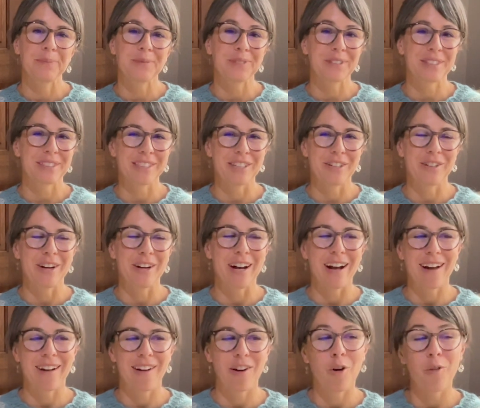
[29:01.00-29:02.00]
So
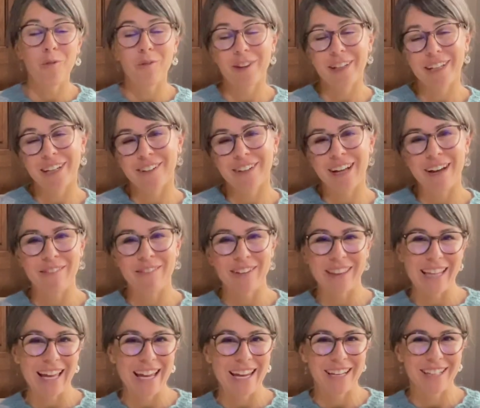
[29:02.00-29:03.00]
hopefully I'll have a
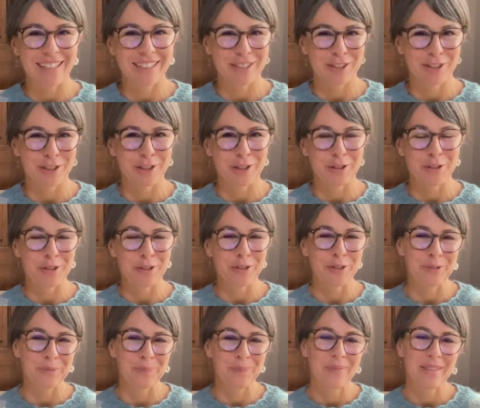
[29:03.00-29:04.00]
leg to show
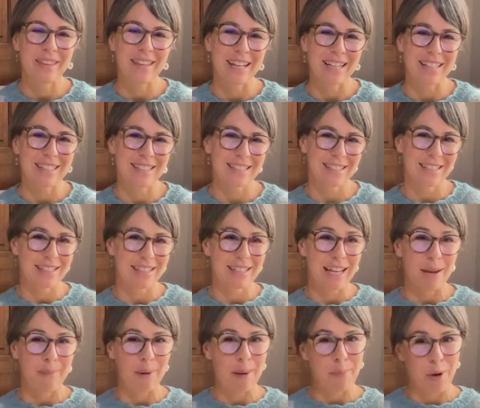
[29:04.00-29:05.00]
you next
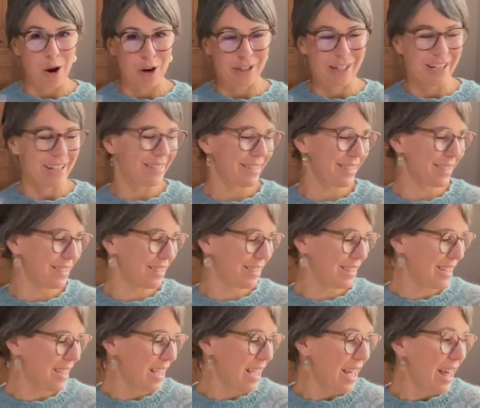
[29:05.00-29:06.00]
time I podcast.
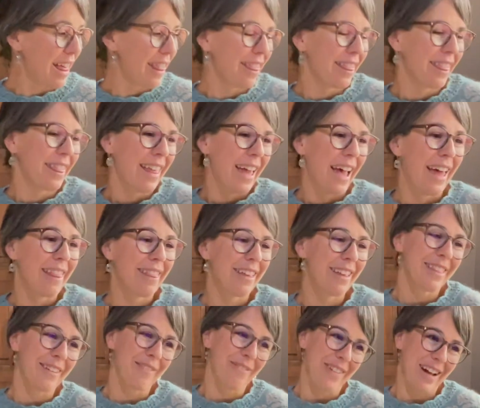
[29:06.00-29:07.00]
And then
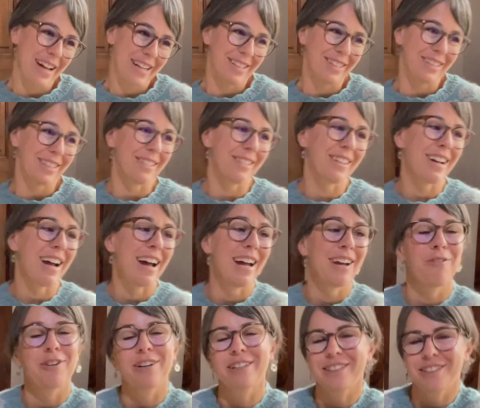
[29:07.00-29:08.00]
the final little guy I
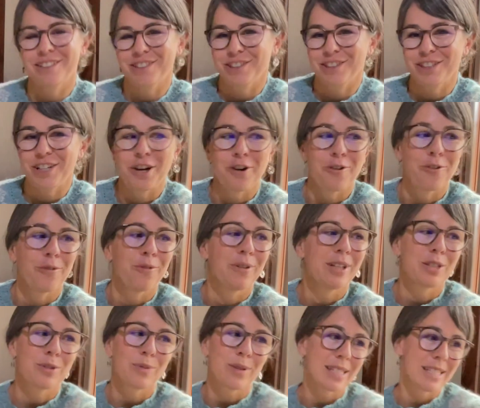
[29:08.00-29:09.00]
wanted to show,
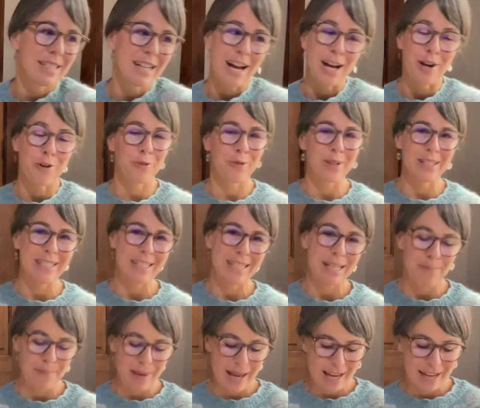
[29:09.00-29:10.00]
which was not a
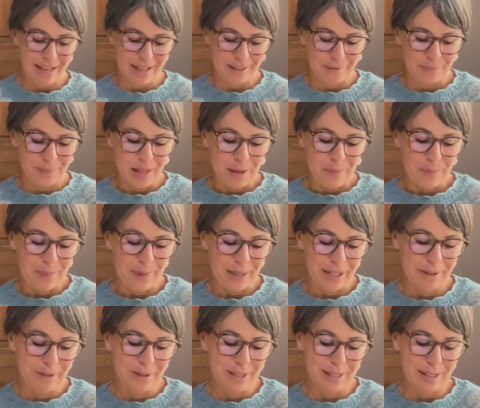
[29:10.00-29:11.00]
recent make, but it
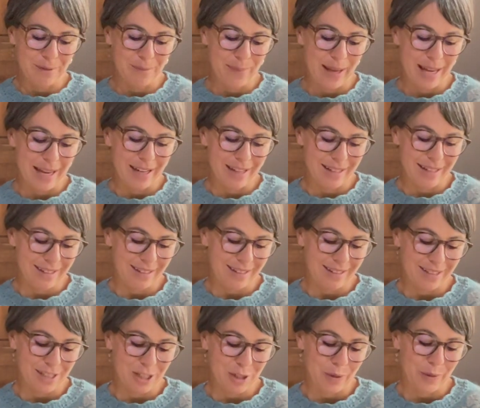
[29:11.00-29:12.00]
was a
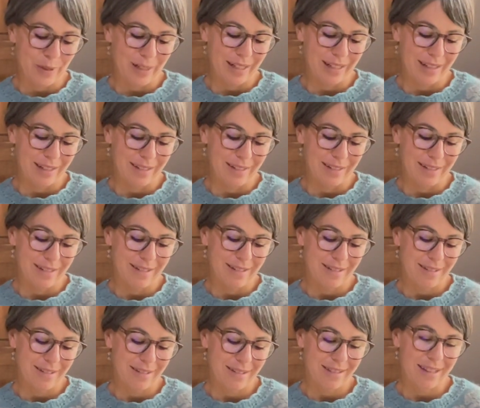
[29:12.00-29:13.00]
make during
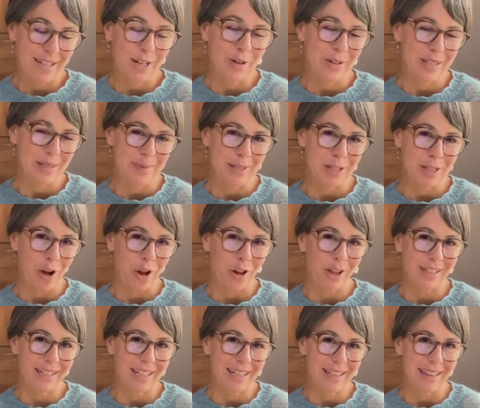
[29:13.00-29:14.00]
the Christmas
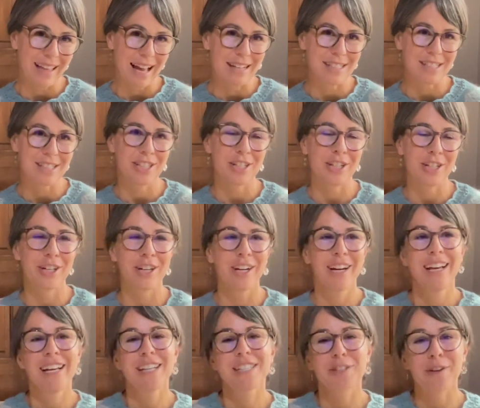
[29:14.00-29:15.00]
holiday last year.
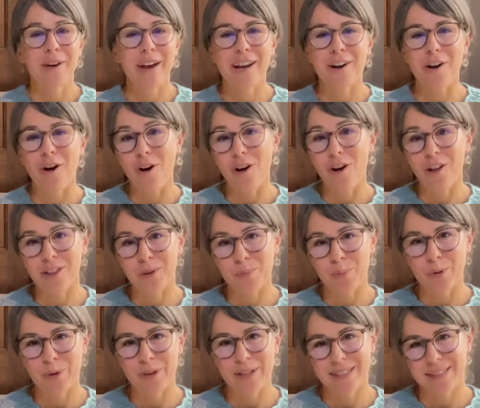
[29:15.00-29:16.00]
So I had all the
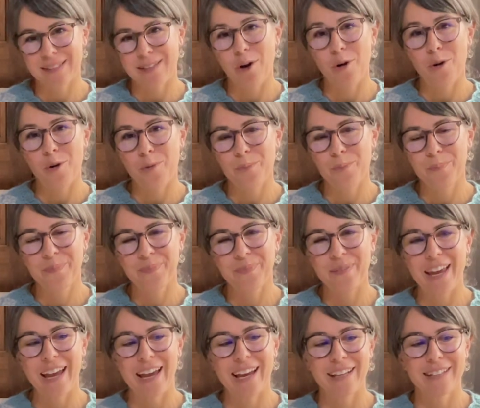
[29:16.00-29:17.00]
boys home,
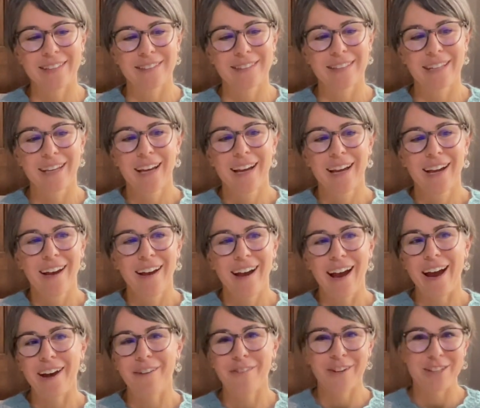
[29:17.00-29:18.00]
and
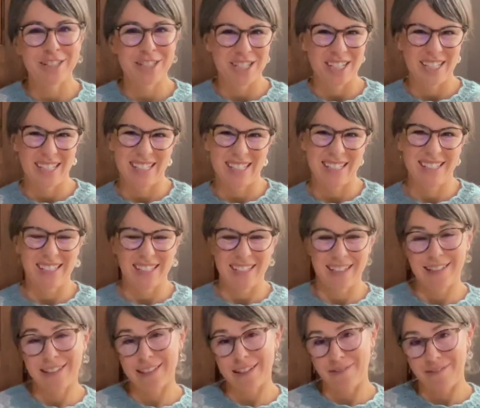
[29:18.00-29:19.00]
I would
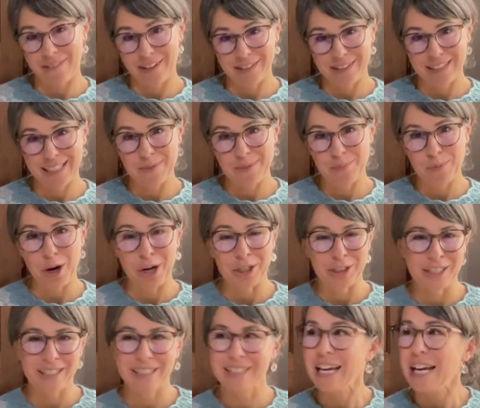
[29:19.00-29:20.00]
it's a felting
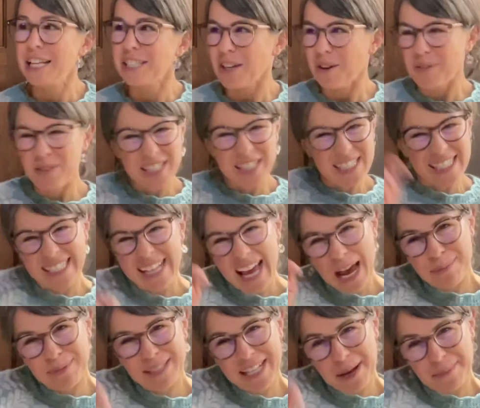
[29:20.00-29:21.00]
project. So I would
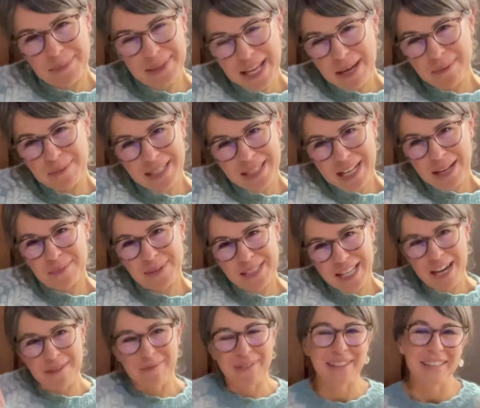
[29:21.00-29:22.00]
stab,
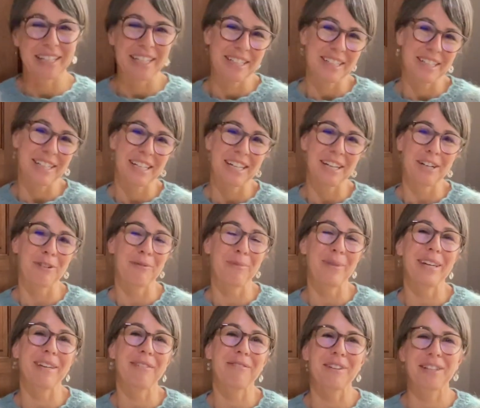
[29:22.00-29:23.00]
and they could hear
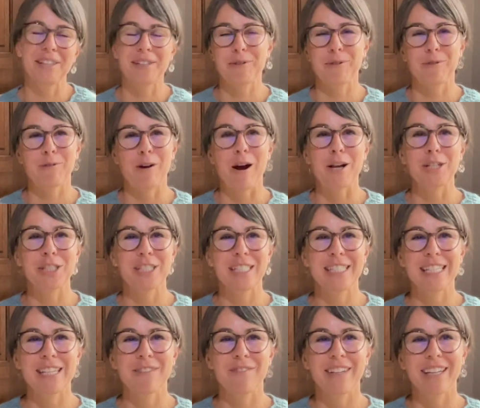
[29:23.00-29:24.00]
me when they were watching
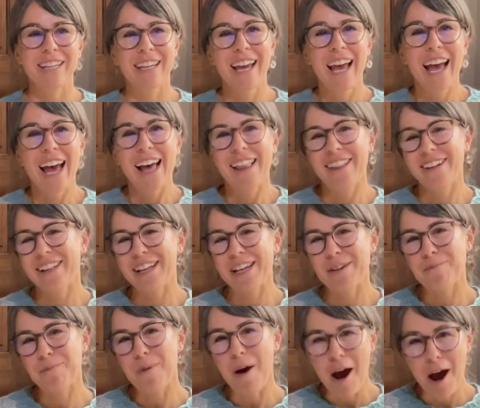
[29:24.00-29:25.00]
TV. And they're like,
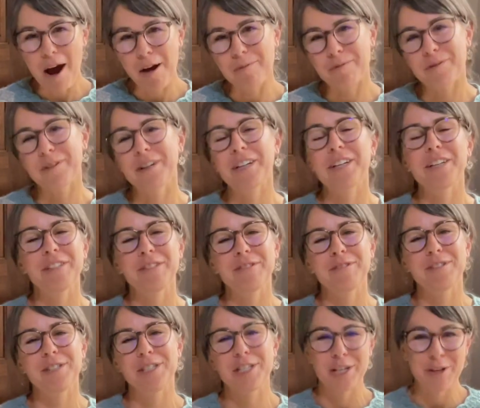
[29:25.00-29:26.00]
"Mom, what are
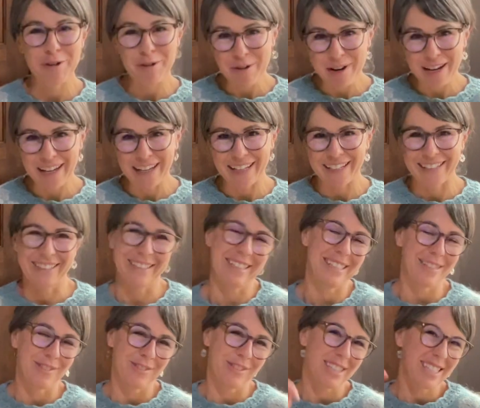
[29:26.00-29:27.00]
you doing?" And
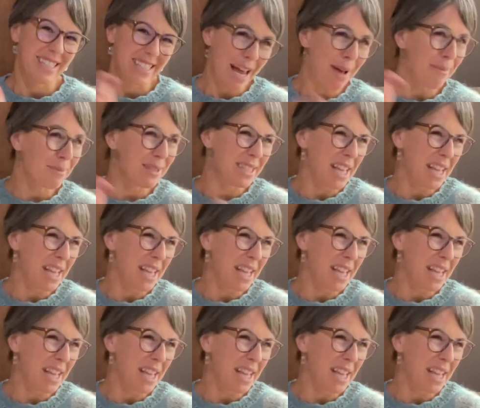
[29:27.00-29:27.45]
I was stab.